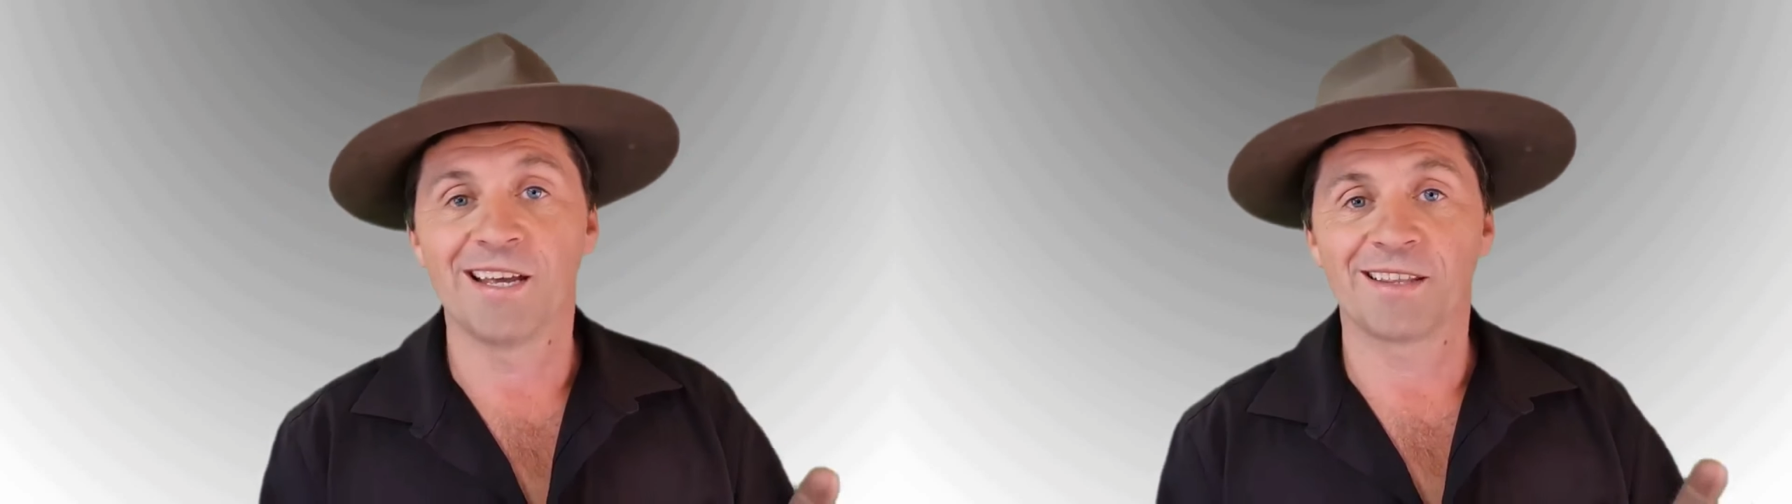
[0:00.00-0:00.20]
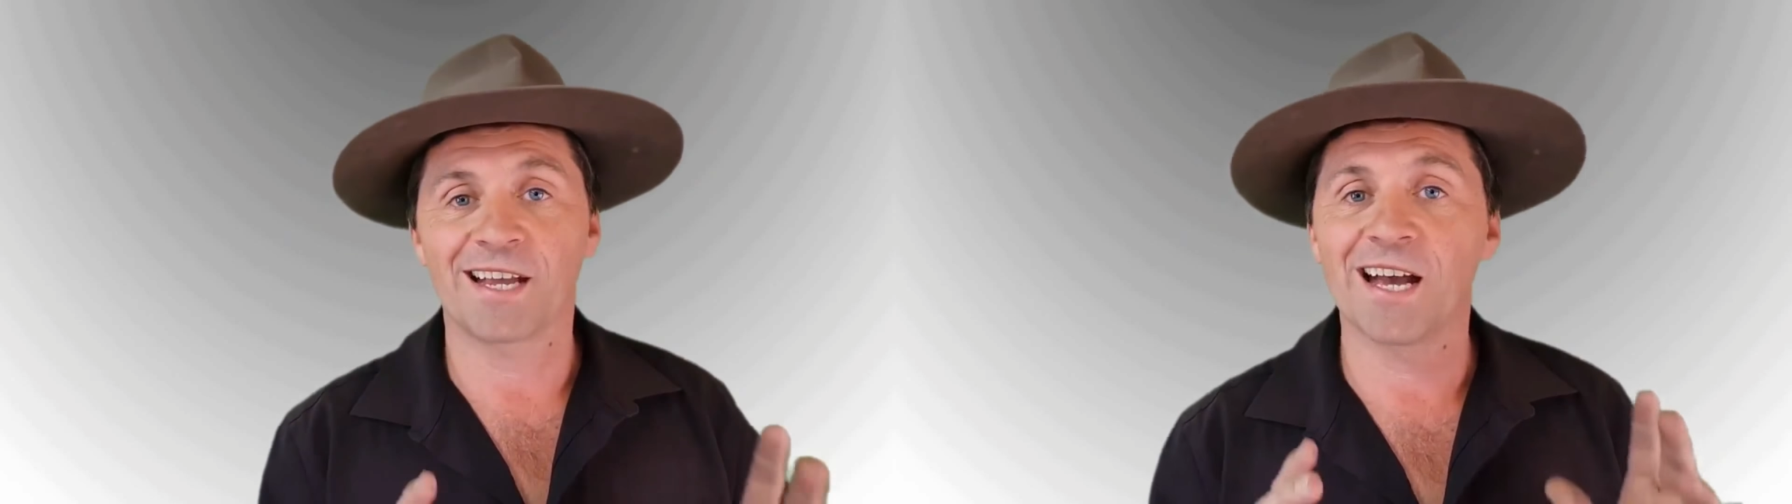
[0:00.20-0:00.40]

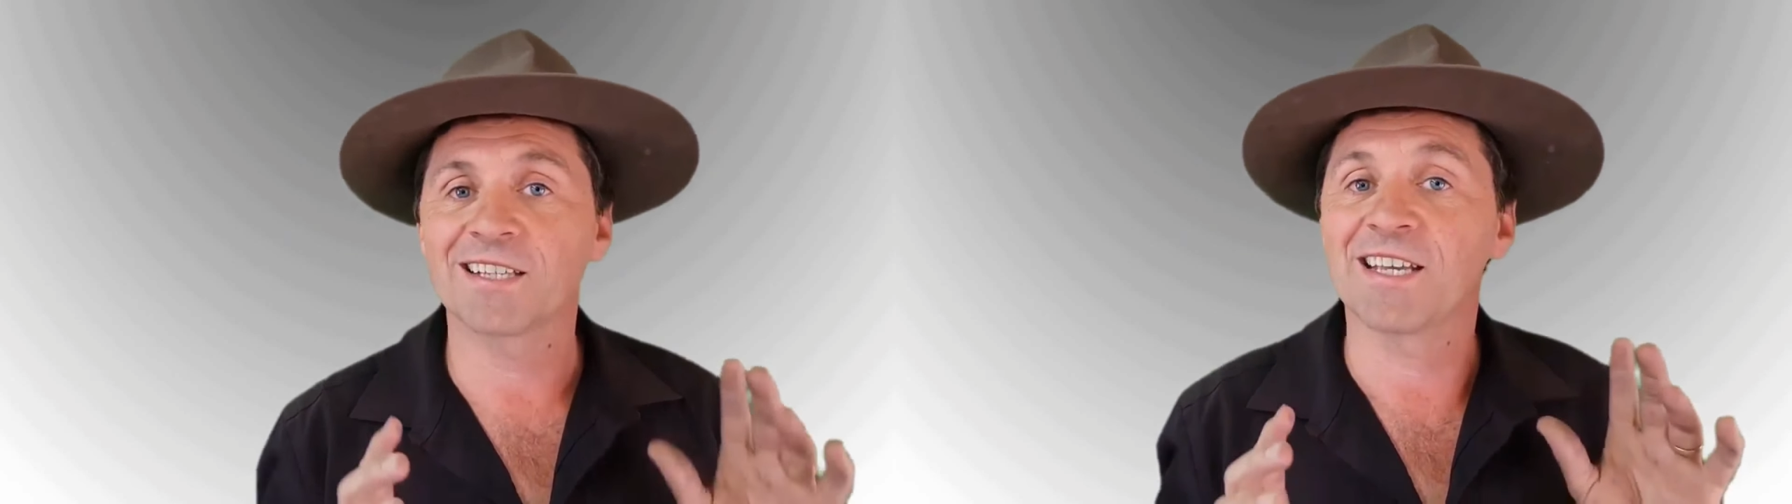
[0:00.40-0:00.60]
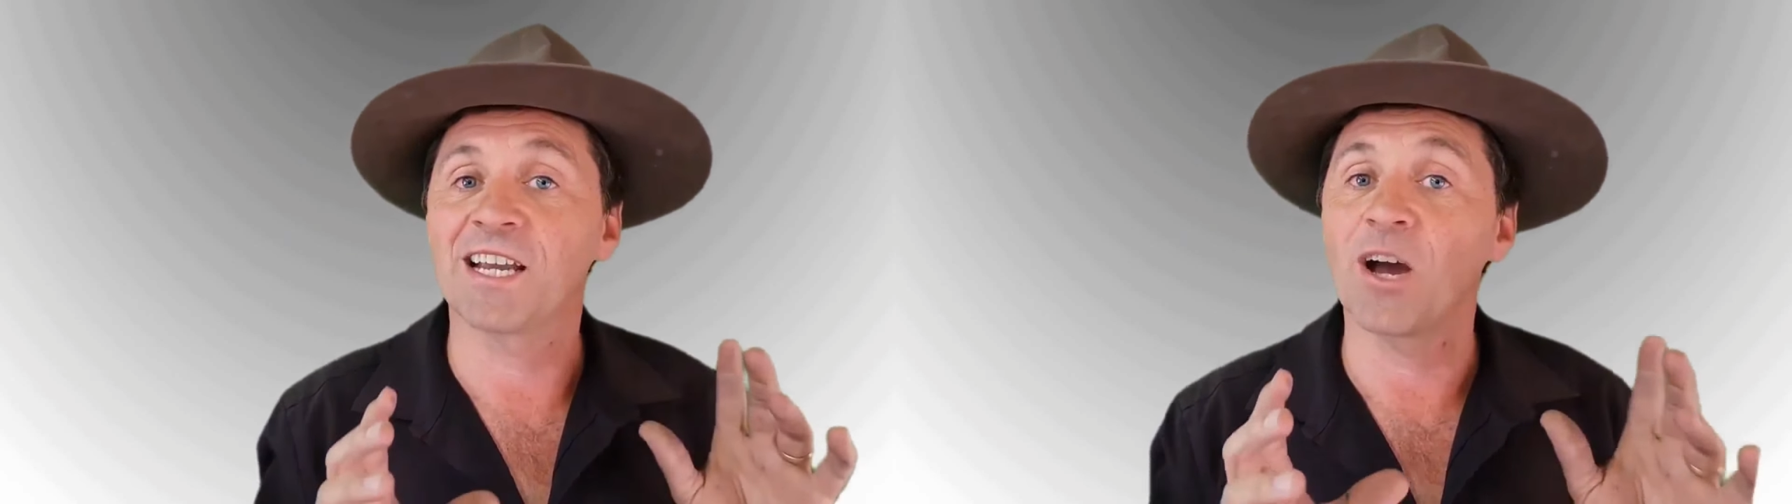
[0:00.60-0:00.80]
the
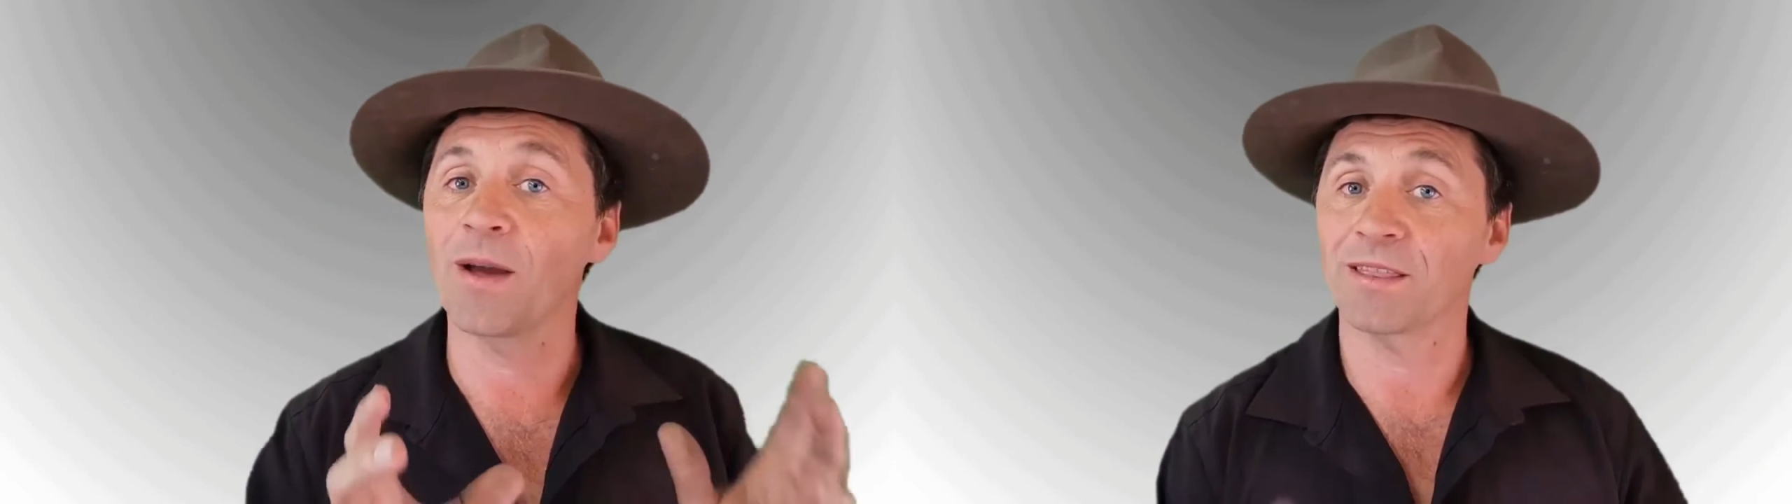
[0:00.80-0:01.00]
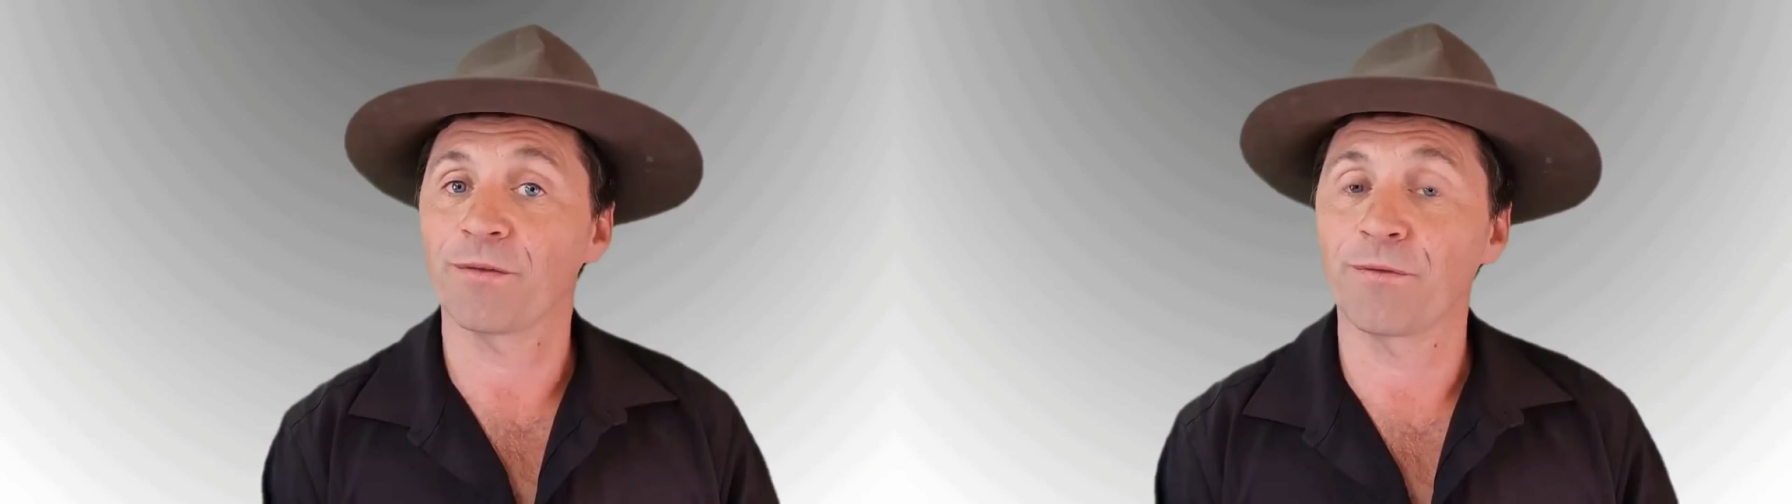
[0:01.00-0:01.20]
cars then go
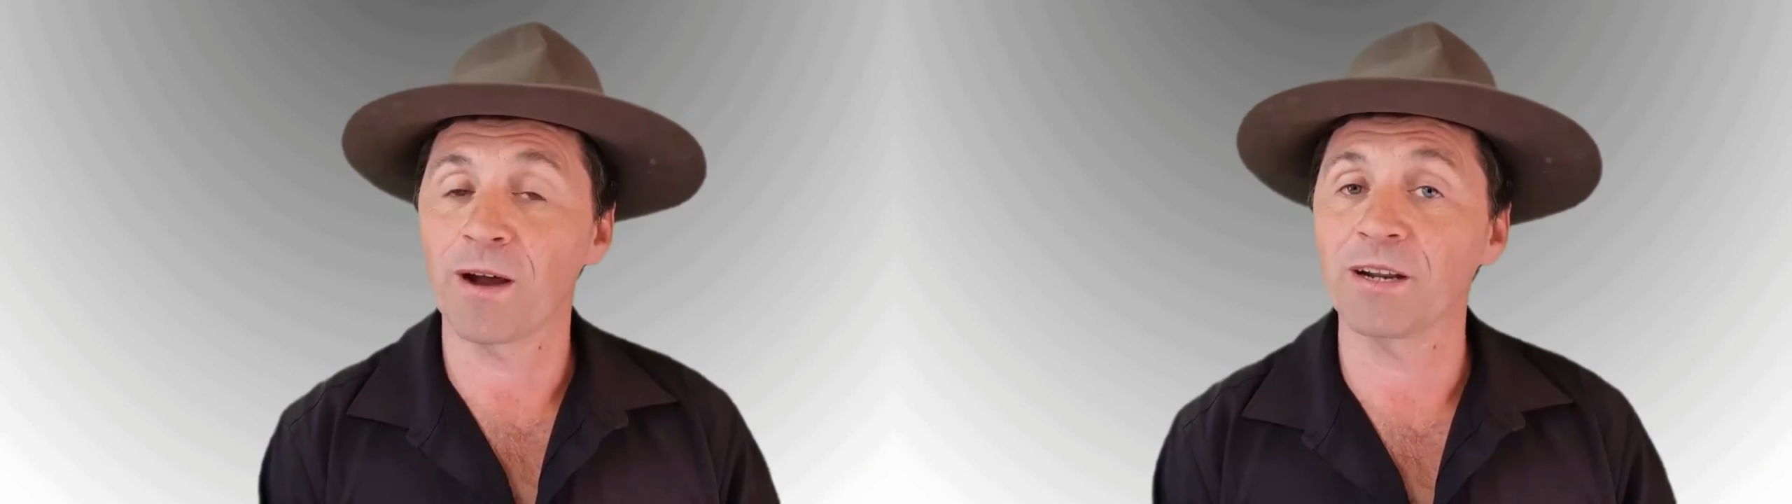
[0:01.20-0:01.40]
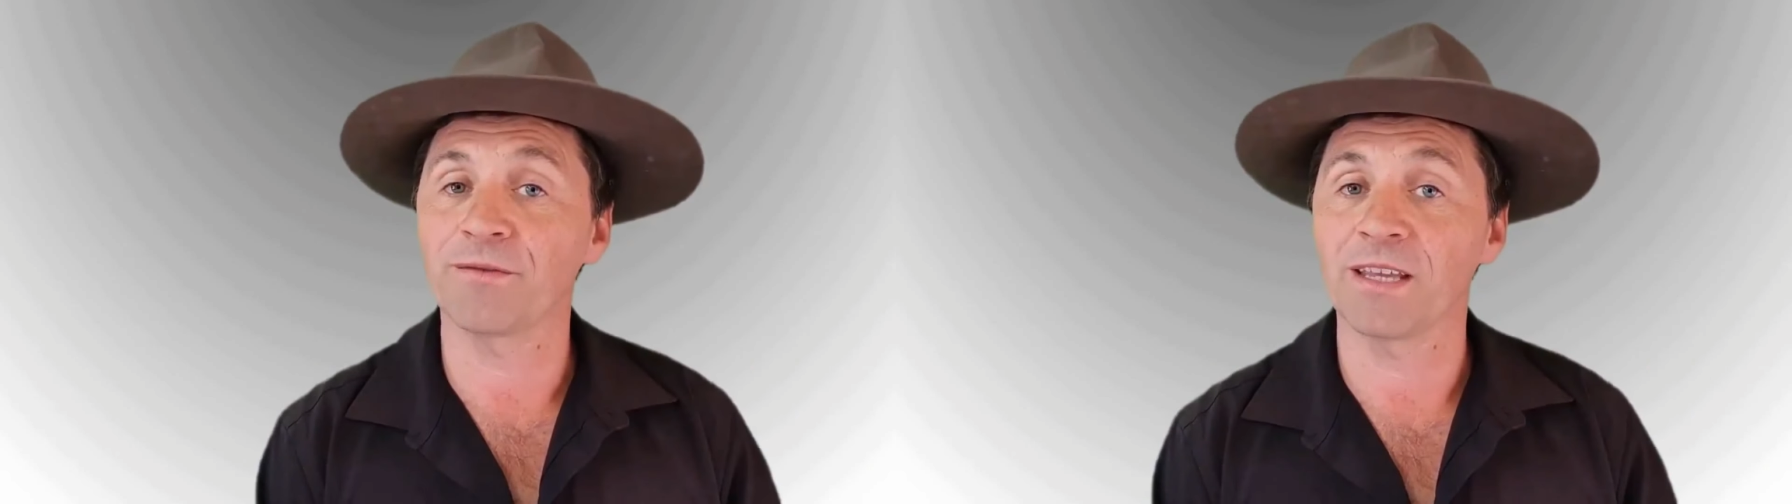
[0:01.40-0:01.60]
out the
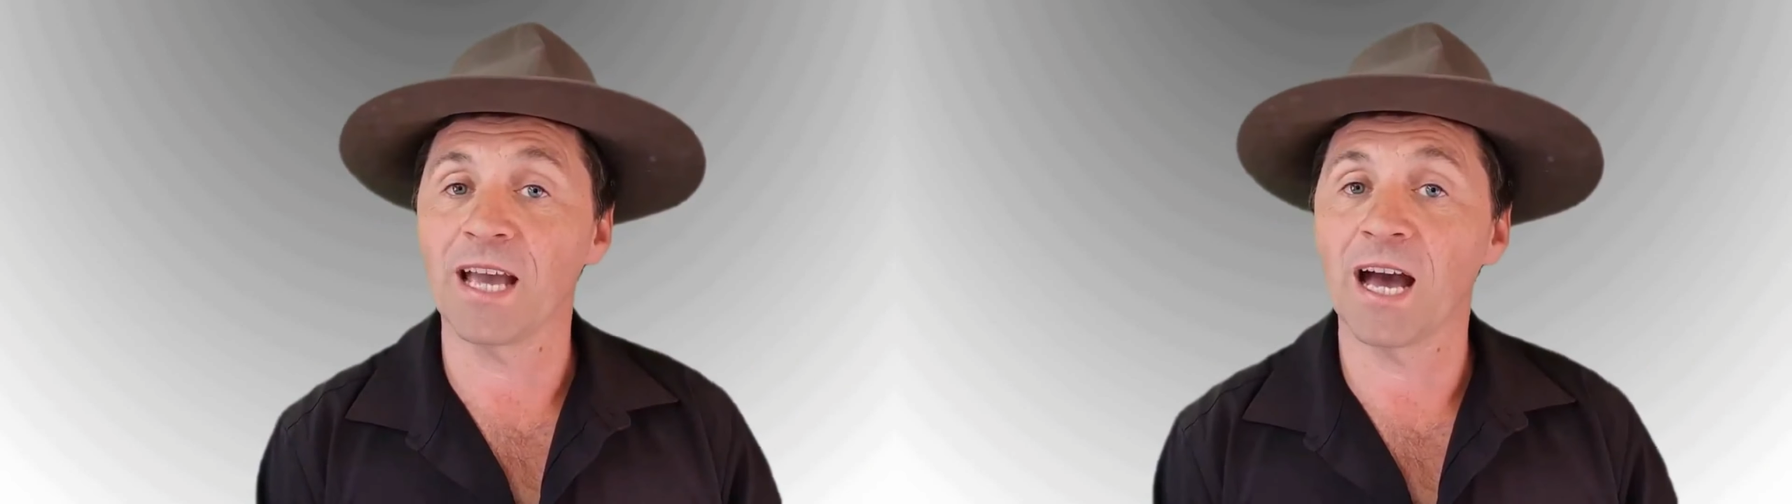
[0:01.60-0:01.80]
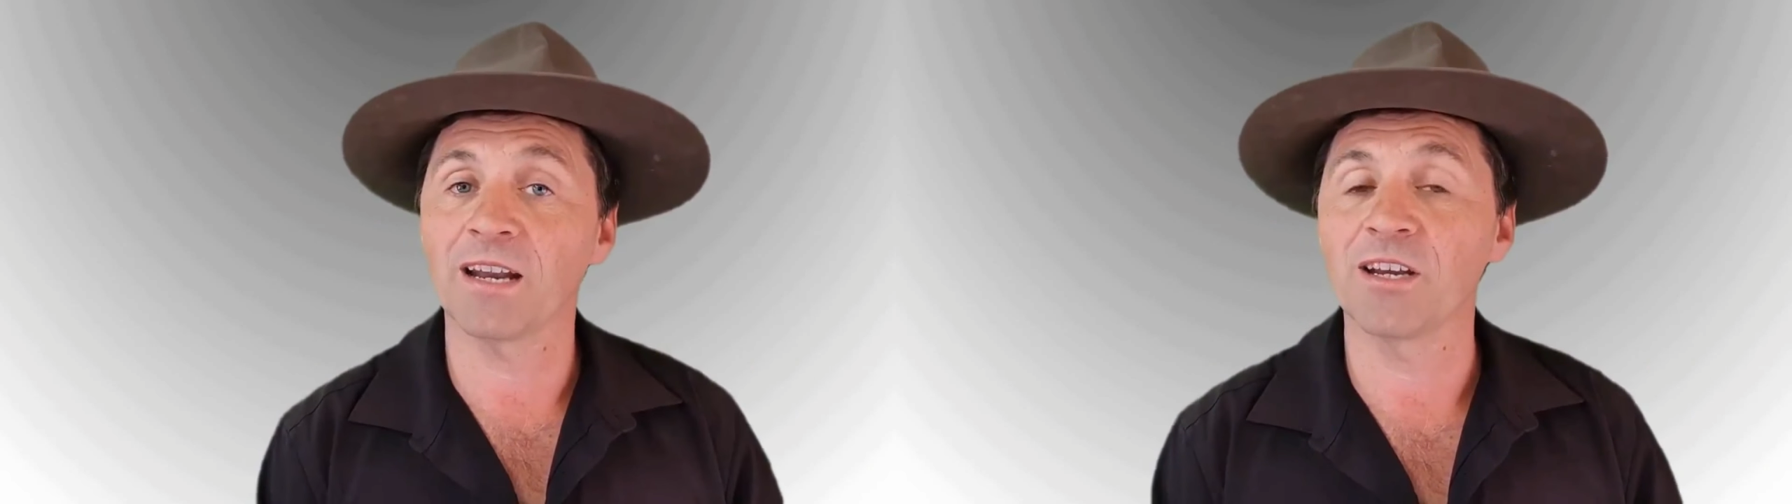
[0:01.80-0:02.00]
front of the yard,